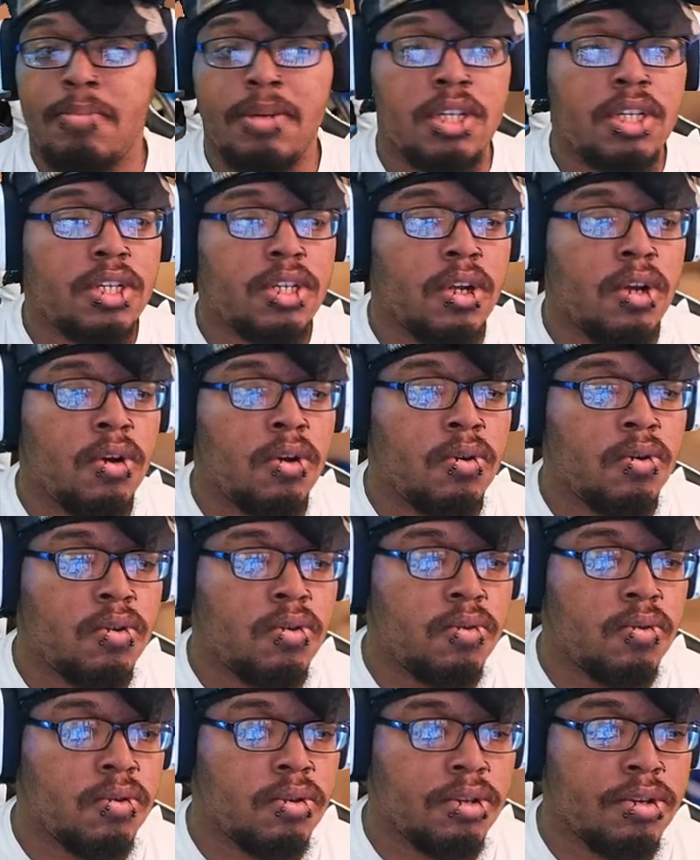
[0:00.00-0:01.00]
be so
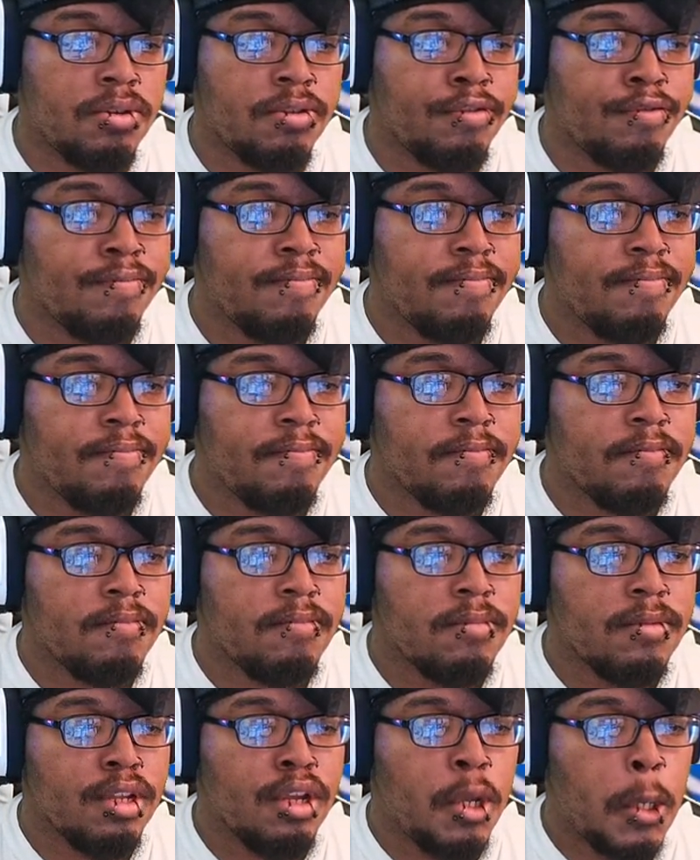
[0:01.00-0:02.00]
cool, dude.
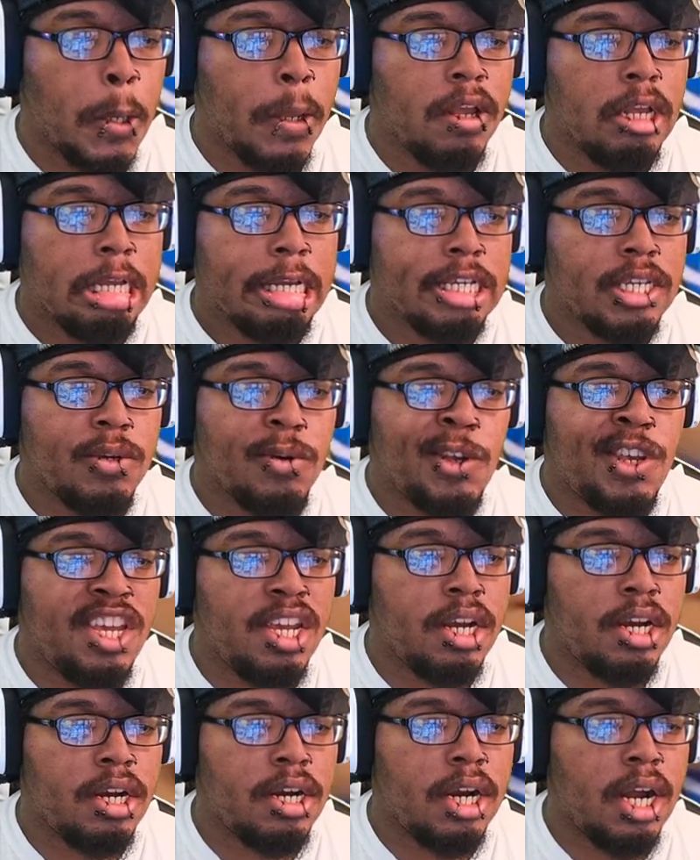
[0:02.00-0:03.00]
So
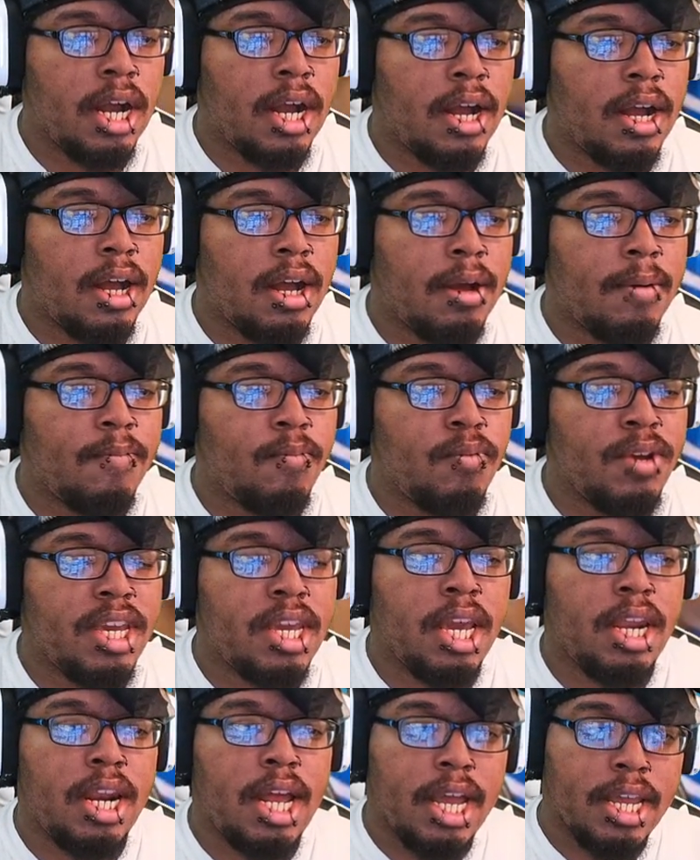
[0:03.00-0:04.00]
here, we
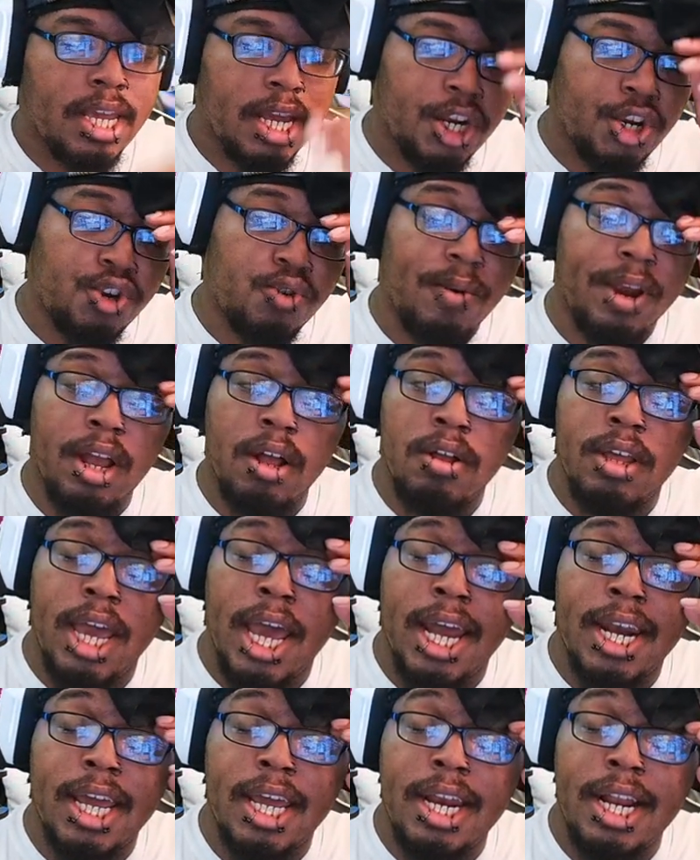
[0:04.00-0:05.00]
cannot get Trail
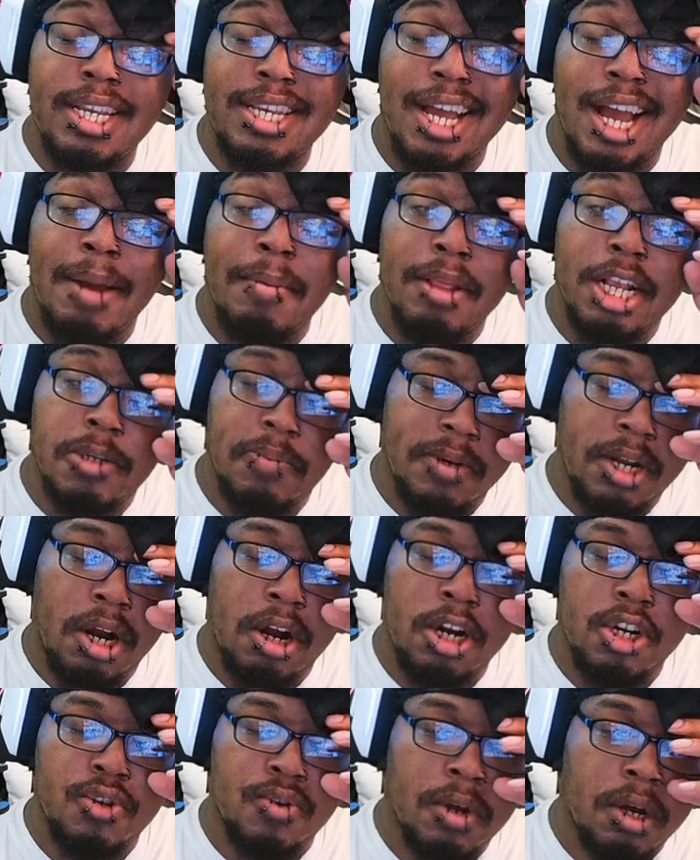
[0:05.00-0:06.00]
at any time unless we
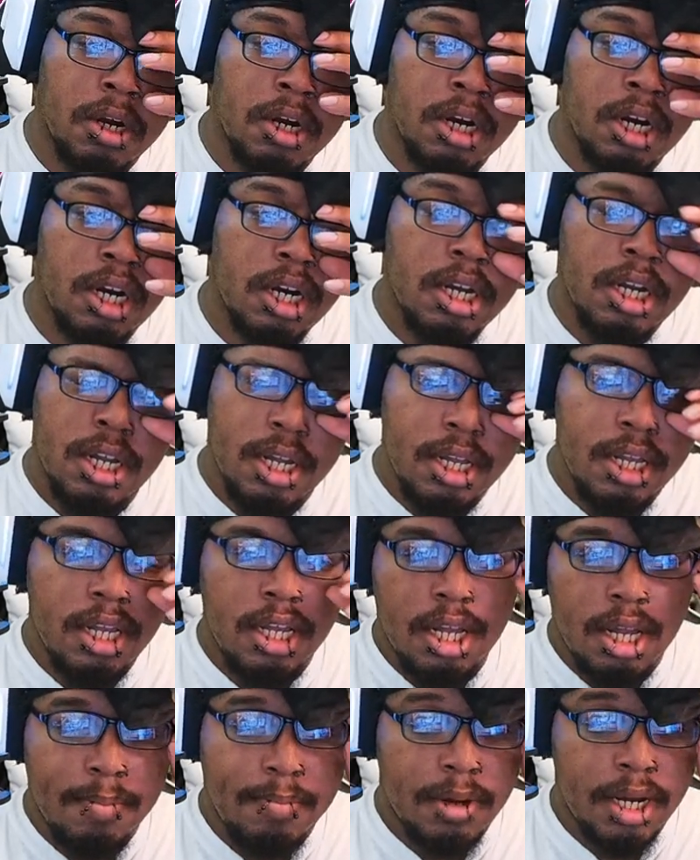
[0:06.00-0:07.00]
hard draw her.
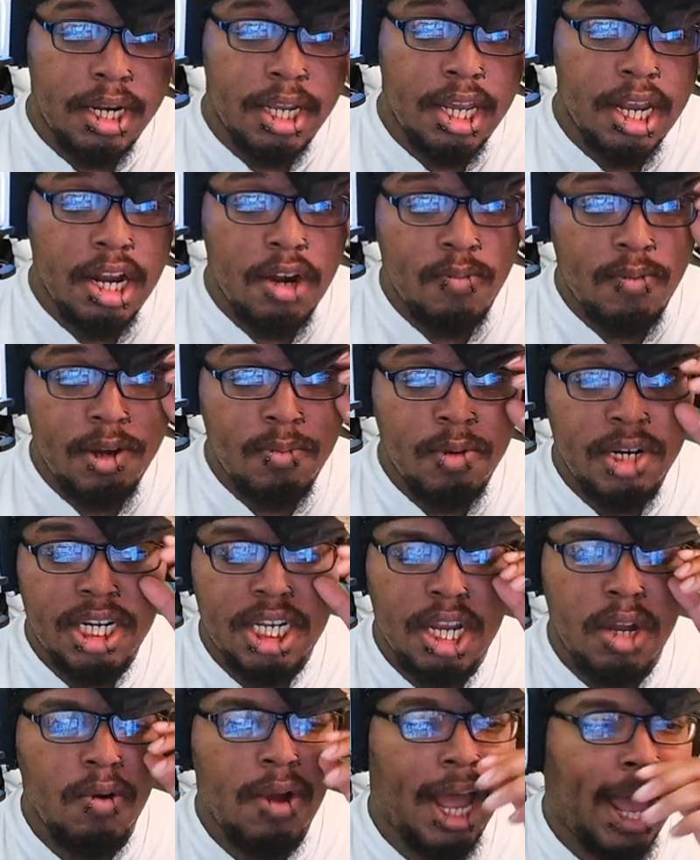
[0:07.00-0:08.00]
But here, we
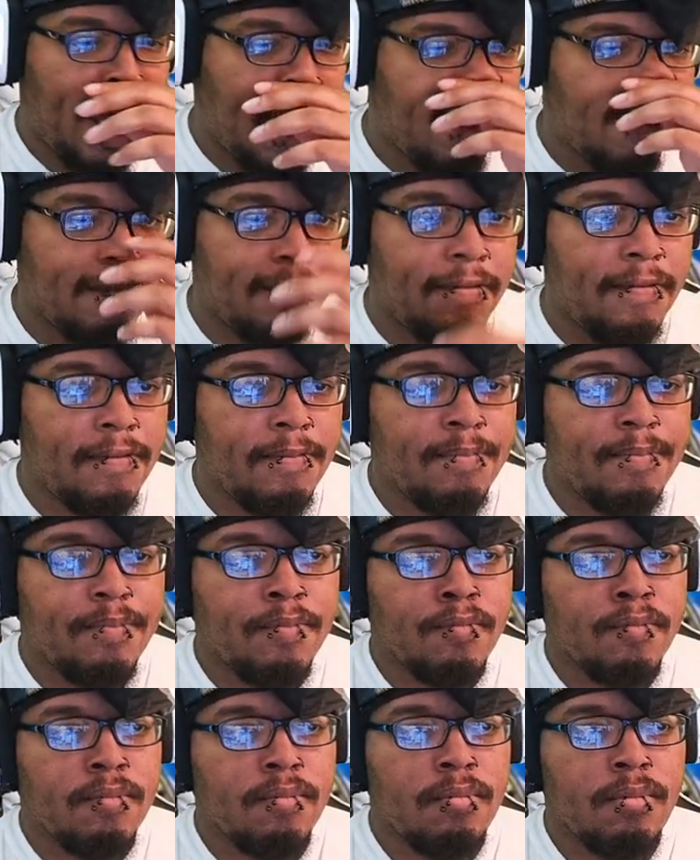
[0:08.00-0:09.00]
still have
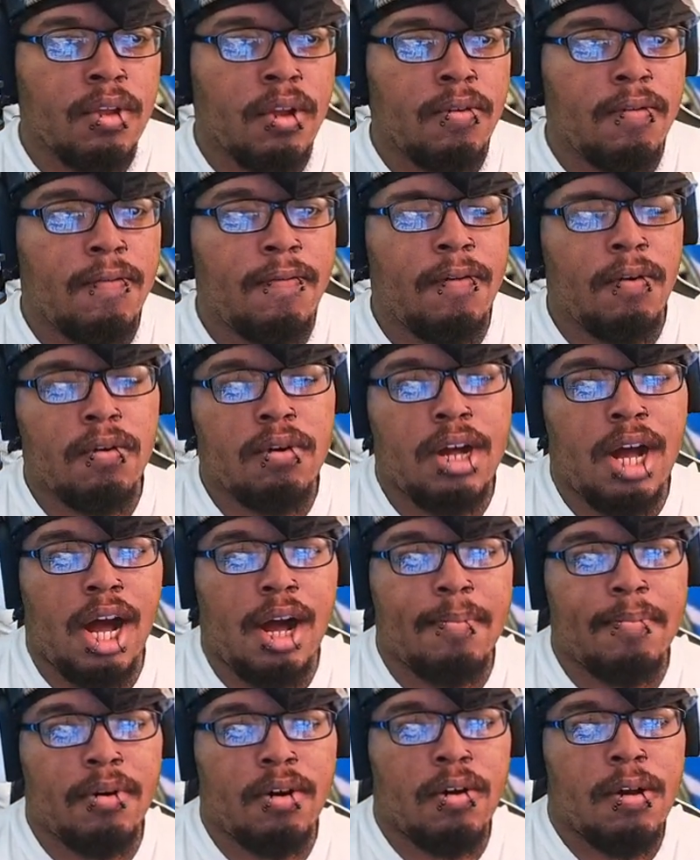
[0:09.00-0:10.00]
full
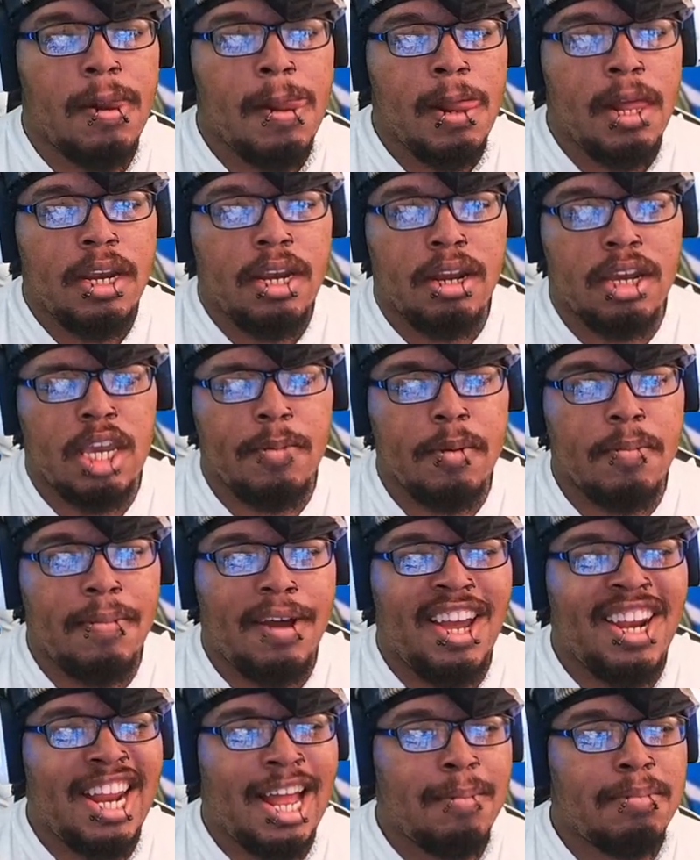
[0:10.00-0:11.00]
combo. Now, keep in
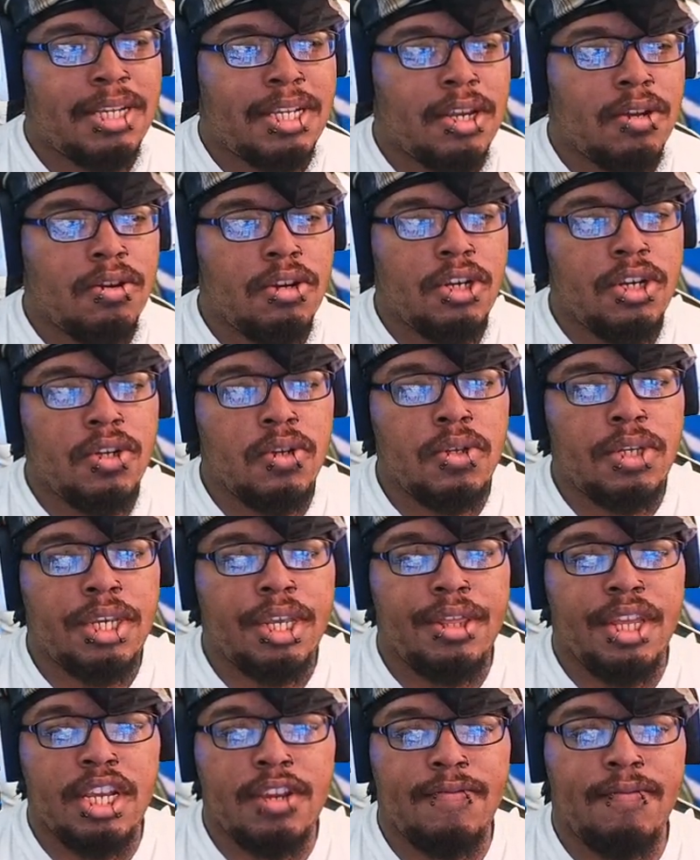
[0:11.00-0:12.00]
mind, I'm still new to
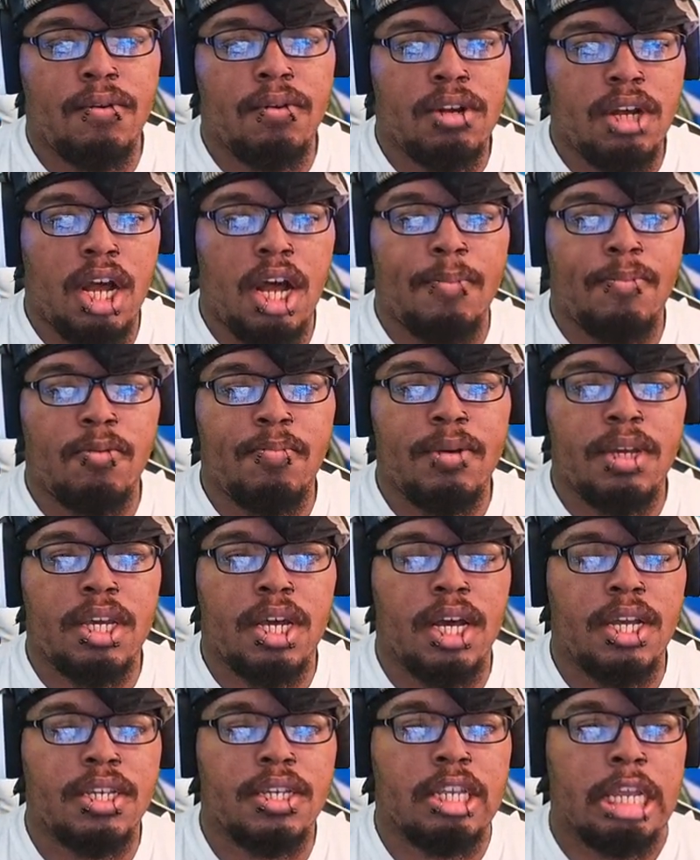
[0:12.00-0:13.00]
this full combo
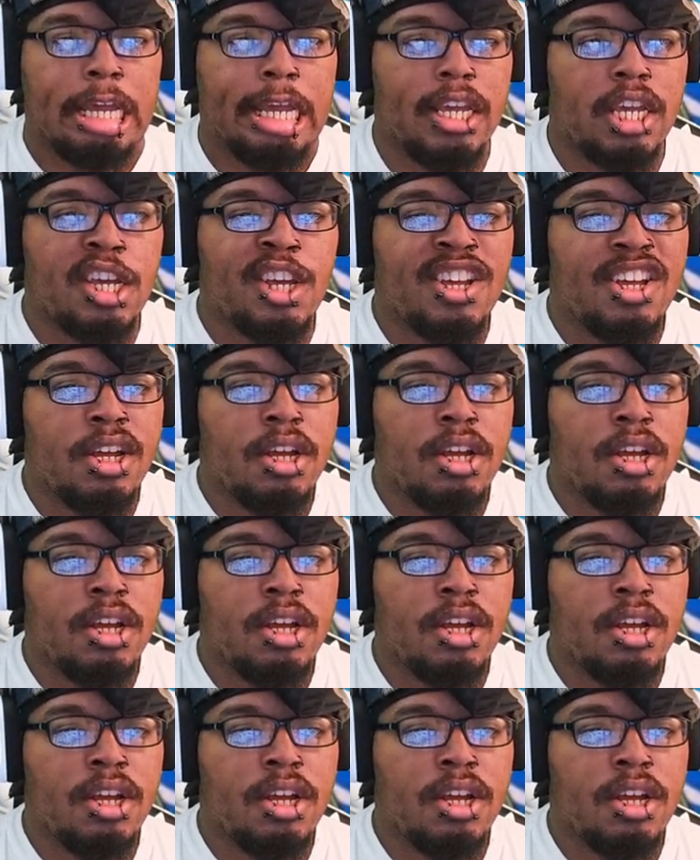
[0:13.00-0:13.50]
because, like